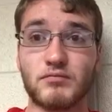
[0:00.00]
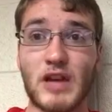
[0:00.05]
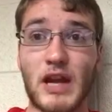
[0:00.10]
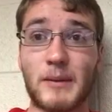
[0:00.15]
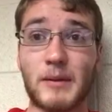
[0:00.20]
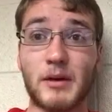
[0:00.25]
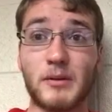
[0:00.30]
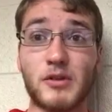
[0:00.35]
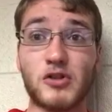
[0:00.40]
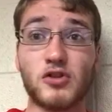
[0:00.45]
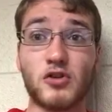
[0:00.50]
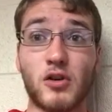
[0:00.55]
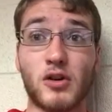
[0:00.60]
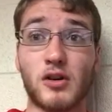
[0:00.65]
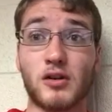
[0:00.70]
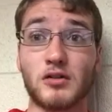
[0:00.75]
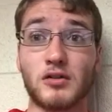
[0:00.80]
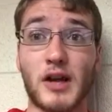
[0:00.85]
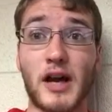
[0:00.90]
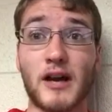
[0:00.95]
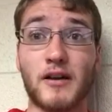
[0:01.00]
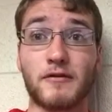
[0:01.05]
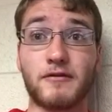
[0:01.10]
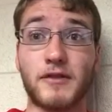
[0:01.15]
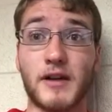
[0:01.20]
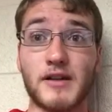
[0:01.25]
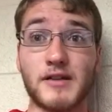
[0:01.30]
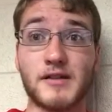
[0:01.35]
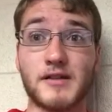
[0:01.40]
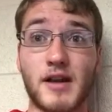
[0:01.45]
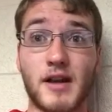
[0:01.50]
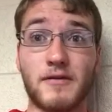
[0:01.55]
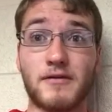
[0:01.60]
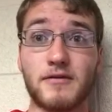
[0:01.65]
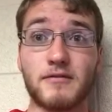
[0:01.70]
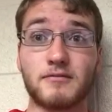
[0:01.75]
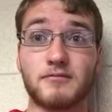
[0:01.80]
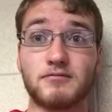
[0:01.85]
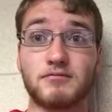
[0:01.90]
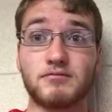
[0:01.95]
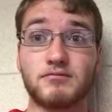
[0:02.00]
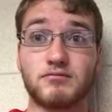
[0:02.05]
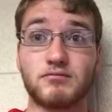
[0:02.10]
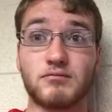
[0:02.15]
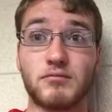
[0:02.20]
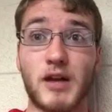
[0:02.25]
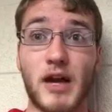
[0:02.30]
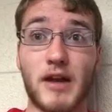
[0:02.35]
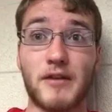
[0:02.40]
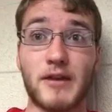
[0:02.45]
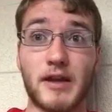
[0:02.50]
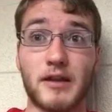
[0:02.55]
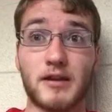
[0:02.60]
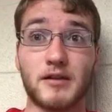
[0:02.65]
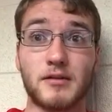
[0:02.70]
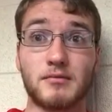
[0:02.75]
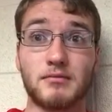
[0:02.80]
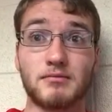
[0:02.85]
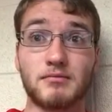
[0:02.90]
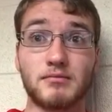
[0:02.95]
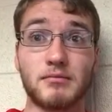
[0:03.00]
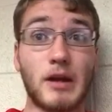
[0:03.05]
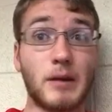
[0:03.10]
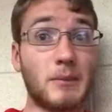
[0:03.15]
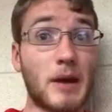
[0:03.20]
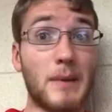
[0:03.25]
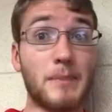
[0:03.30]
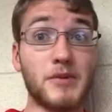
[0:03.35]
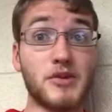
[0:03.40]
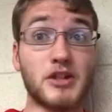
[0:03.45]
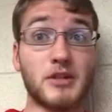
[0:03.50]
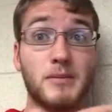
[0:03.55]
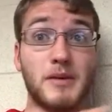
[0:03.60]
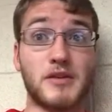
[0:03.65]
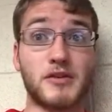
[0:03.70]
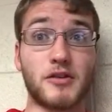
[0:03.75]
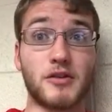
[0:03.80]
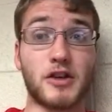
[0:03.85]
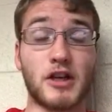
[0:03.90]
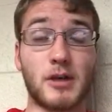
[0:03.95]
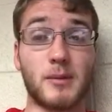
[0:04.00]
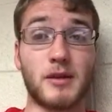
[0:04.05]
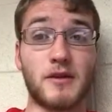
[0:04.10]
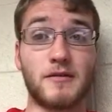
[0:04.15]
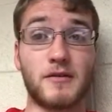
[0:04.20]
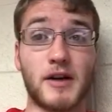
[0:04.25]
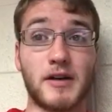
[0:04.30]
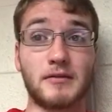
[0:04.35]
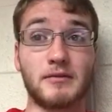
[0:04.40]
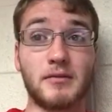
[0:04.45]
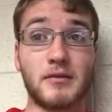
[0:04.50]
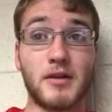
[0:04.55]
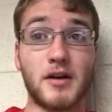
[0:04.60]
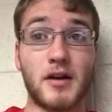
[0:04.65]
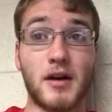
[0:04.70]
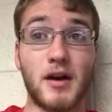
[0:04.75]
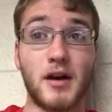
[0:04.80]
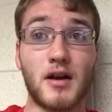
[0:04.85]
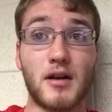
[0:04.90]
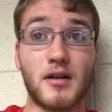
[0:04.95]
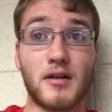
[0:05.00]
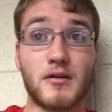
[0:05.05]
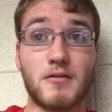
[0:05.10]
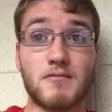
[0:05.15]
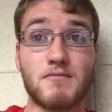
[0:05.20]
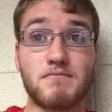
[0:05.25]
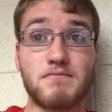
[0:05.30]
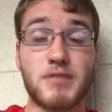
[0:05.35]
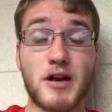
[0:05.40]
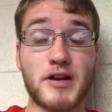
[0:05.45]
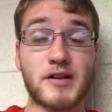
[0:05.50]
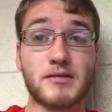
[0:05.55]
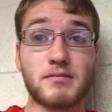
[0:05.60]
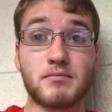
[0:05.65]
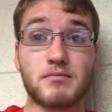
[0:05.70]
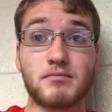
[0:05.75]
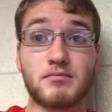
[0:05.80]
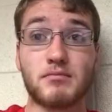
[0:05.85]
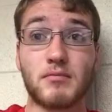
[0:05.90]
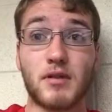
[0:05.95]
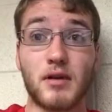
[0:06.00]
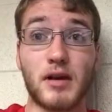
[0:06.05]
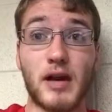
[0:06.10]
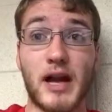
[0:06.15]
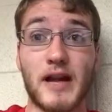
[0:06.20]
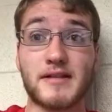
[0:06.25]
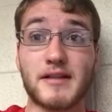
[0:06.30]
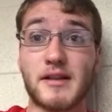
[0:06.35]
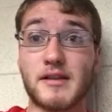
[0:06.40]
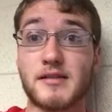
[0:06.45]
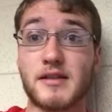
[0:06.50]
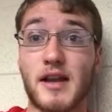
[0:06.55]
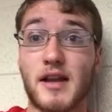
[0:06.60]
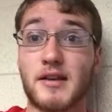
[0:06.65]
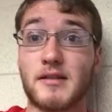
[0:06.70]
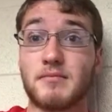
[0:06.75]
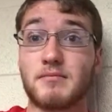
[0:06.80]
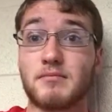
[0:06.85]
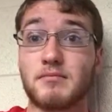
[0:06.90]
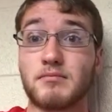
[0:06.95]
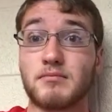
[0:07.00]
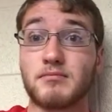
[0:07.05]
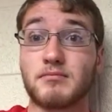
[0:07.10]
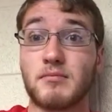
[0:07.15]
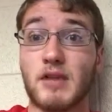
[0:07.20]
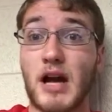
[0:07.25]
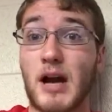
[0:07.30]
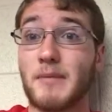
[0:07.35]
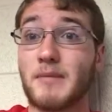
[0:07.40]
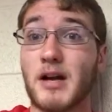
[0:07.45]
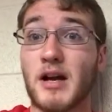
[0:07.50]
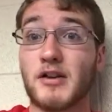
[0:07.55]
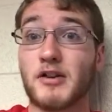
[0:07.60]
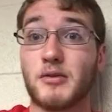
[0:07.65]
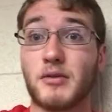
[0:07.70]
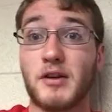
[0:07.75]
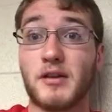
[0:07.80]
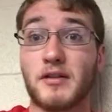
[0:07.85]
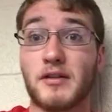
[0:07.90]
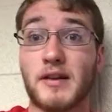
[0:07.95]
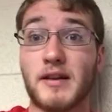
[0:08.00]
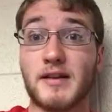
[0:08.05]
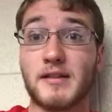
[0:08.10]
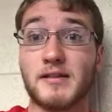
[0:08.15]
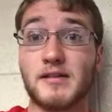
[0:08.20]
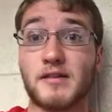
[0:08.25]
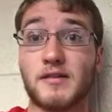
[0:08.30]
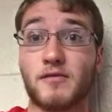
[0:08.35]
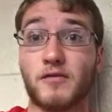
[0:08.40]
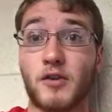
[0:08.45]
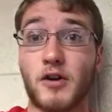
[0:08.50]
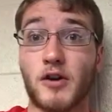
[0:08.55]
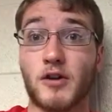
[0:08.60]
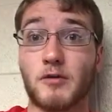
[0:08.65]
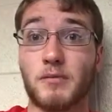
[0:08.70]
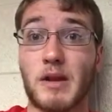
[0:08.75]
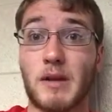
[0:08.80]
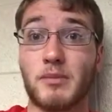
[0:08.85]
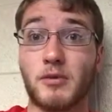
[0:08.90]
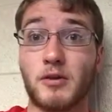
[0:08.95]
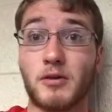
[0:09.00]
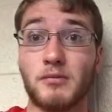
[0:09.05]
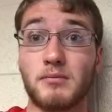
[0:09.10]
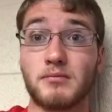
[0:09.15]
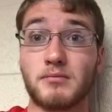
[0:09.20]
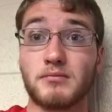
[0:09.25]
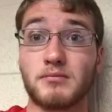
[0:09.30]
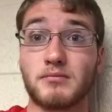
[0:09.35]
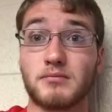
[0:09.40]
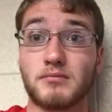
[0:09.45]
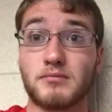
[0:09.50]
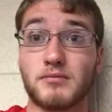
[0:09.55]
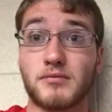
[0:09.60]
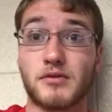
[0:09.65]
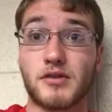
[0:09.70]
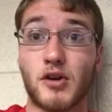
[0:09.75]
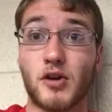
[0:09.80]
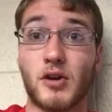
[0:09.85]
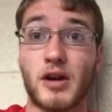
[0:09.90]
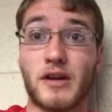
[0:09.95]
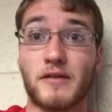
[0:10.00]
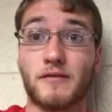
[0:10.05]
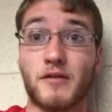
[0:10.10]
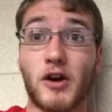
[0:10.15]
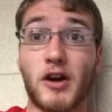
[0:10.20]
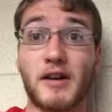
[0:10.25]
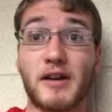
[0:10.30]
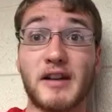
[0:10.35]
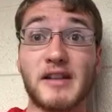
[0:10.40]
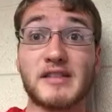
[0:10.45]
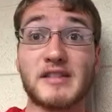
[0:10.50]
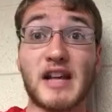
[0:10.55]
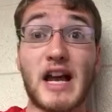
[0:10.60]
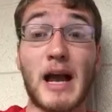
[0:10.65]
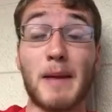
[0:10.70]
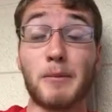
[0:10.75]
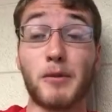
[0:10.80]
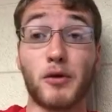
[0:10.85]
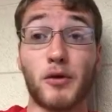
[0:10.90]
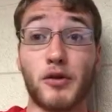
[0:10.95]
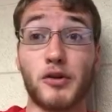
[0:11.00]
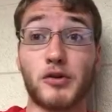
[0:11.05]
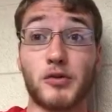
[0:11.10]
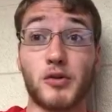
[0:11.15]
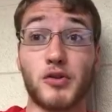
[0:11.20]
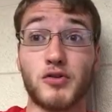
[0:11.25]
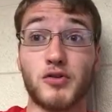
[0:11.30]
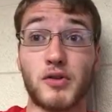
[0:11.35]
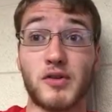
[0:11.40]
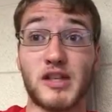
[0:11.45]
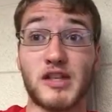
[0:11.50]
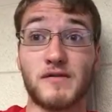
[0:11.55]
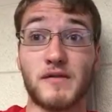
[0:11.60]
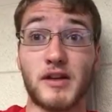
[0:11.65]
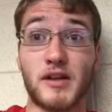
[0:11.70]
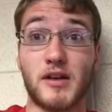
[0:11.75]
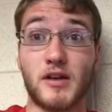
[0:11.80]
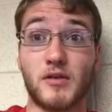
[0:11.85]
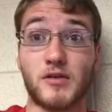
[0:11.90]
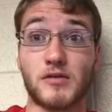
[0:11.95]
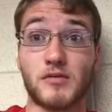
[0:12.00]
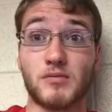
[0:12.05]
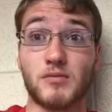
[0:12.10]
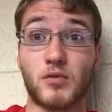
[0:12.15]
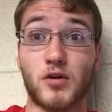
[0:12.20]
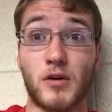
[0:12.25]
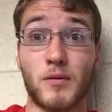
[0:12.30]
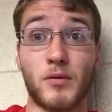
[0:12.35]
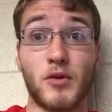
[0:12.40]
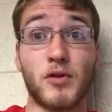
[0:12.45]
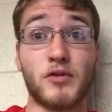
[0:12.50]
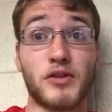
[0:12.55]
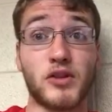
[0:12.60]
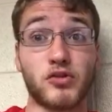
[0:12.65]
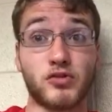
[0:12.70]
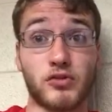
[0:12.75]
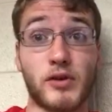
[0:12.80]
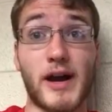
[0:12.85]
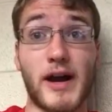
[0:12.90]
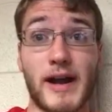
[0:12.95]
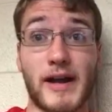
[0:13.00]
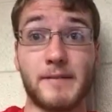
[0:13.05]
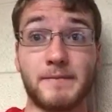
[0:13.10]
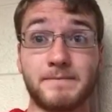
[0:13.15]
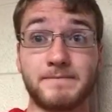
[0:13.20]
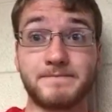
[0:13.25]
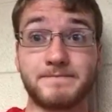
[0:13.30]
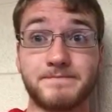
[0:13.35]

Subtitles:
going to be showing a lot of fun stuff, I think. In my personal opinion, they're going to be fun. But, as I said, I'm not doing things for other people, so at very least, I'm going to enjoy these videos. Or I'm going to try.